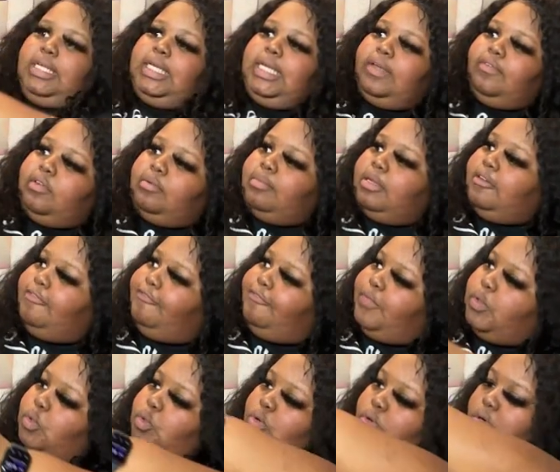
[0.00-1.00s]
giving me
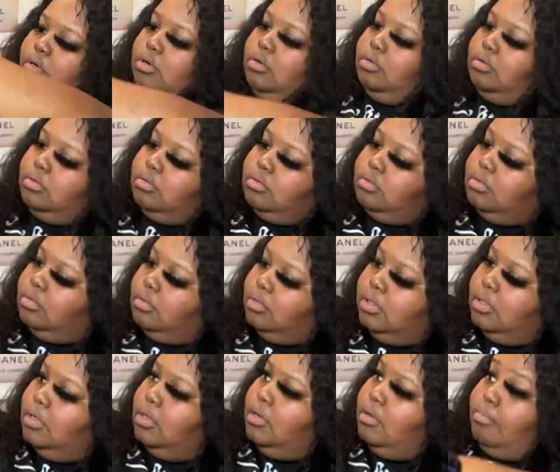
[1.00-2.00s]
full.
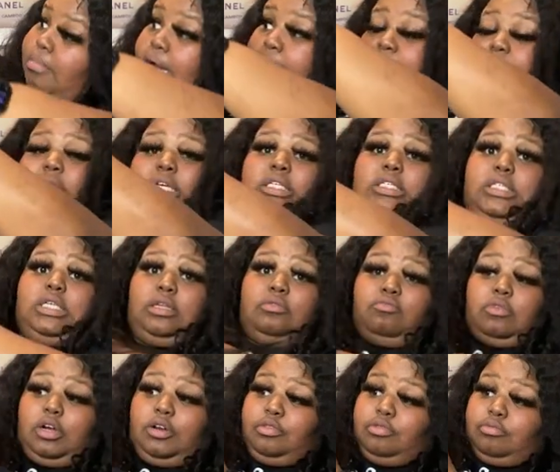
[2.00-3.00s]
My hands can
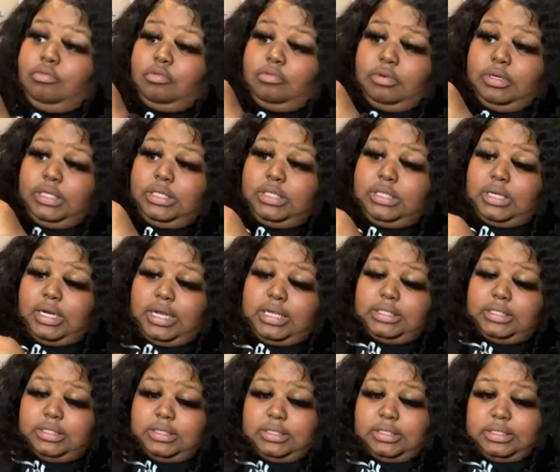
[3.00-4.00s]
run through it, so that's
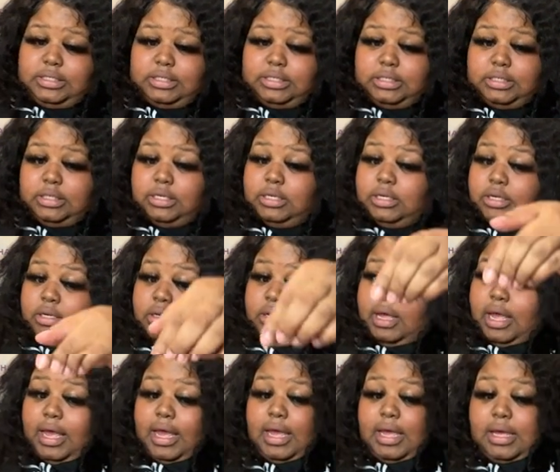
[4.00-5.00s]
good.
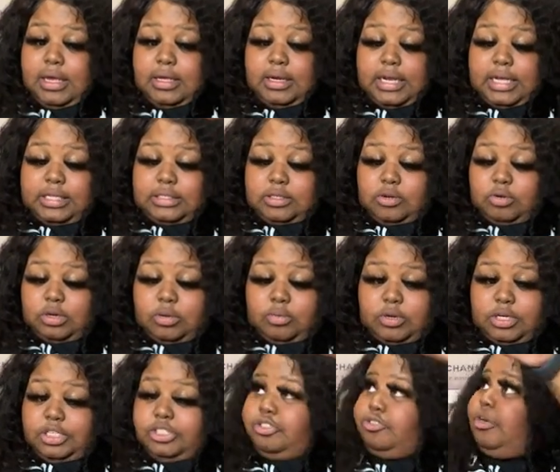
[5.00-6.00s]
Hey, that's only
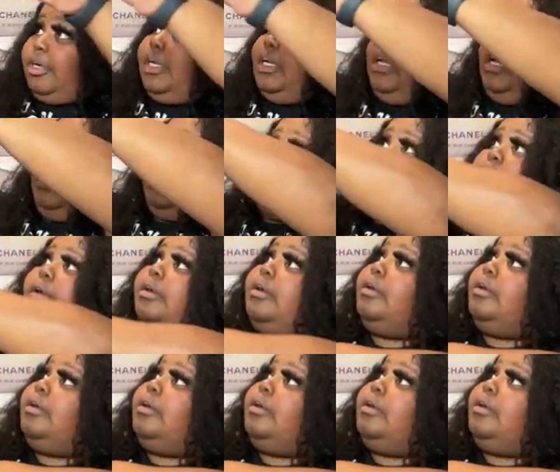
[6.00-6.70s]
one strand of hair.